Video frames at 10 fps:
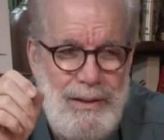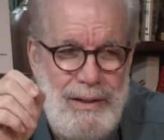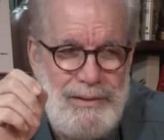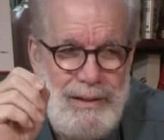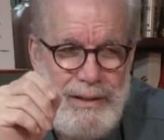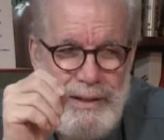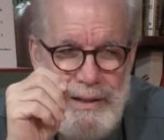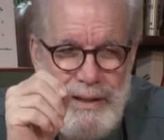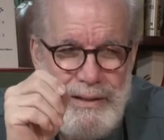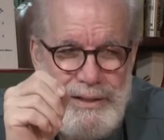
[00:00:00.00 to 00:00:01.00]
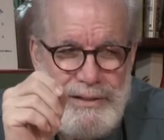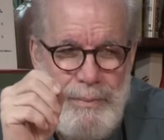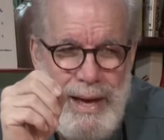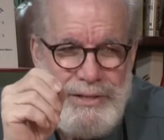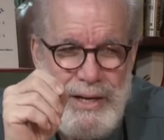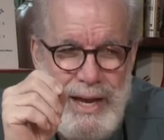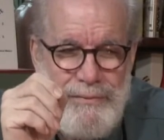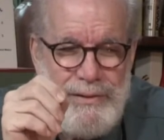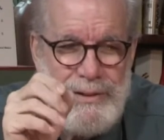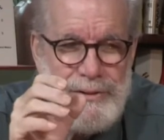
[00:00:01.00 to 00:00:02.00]
He said, just imagine
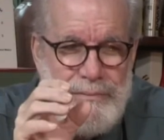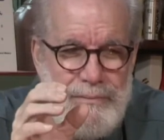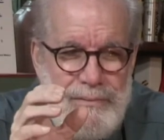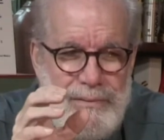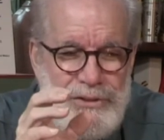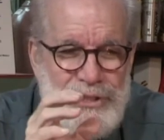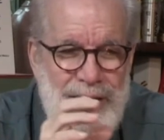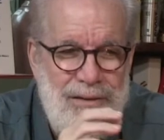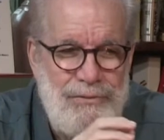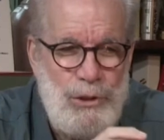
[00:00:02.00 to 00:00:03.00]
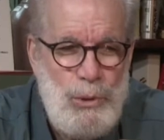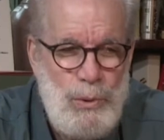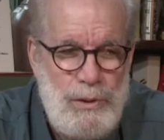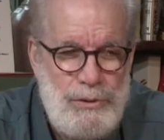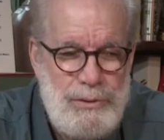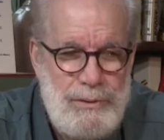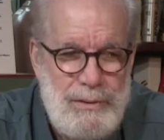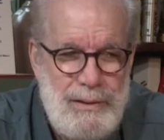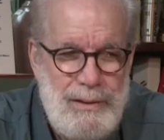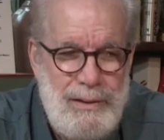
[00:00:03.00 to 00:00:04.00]
having this set of lures
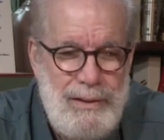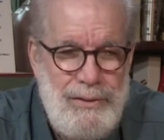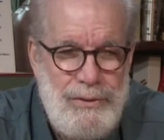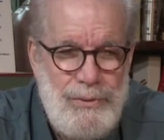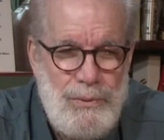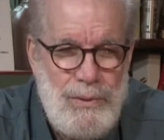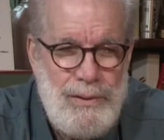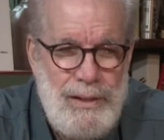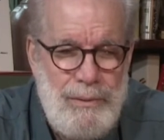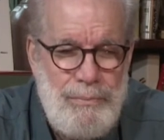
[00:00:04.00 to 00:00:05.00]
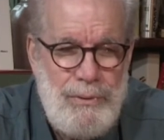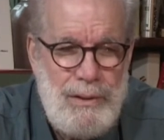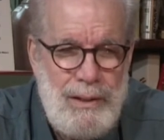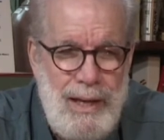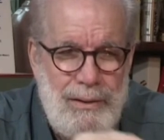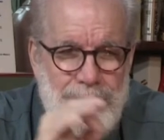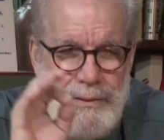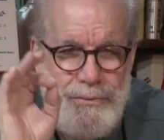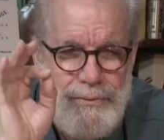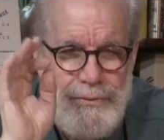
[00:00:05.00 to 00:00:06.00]
in your drawer there. You can pull it out and
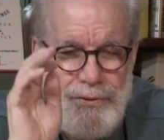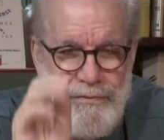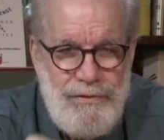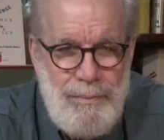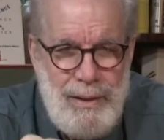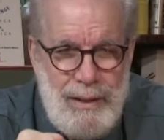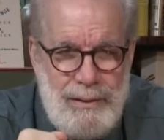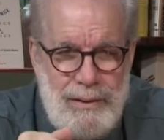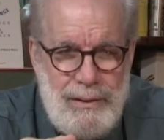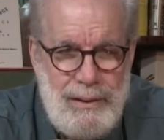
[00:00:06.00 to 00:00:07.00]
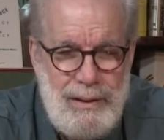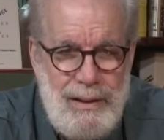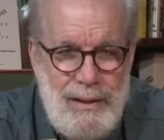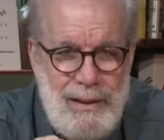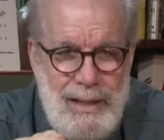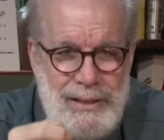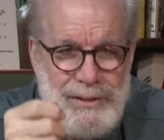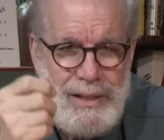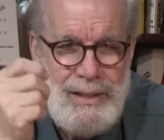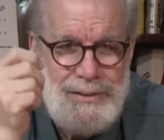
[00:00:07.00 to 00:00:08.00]
flip it out there and catch a
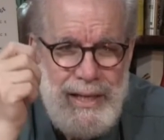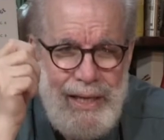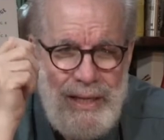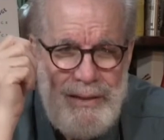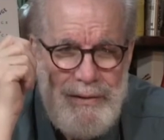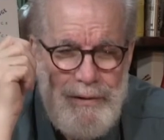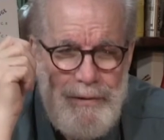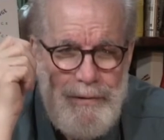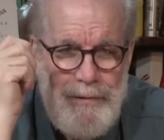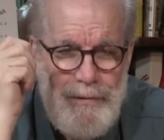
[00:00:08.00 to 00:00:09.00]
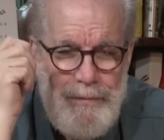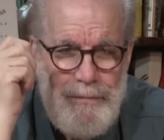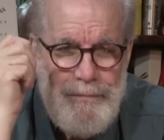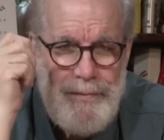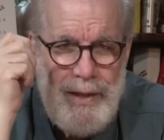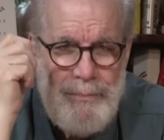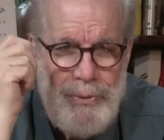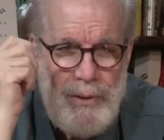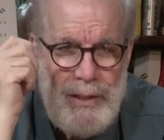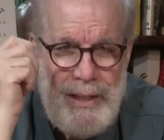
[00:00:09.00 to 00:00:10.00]
kid's head and
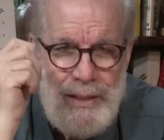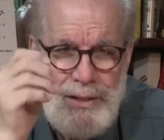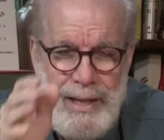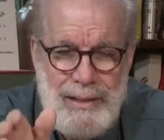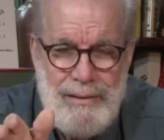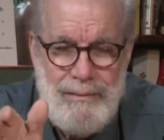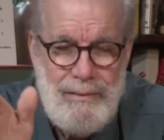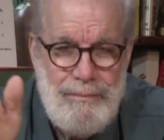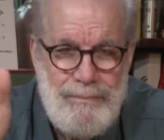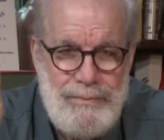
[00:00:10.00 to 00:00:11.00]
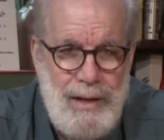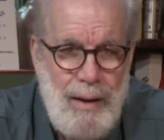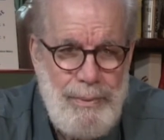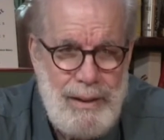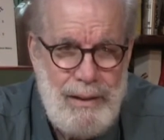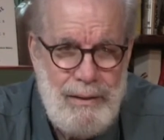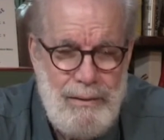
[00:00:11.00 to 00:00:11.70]
pull it into that topic.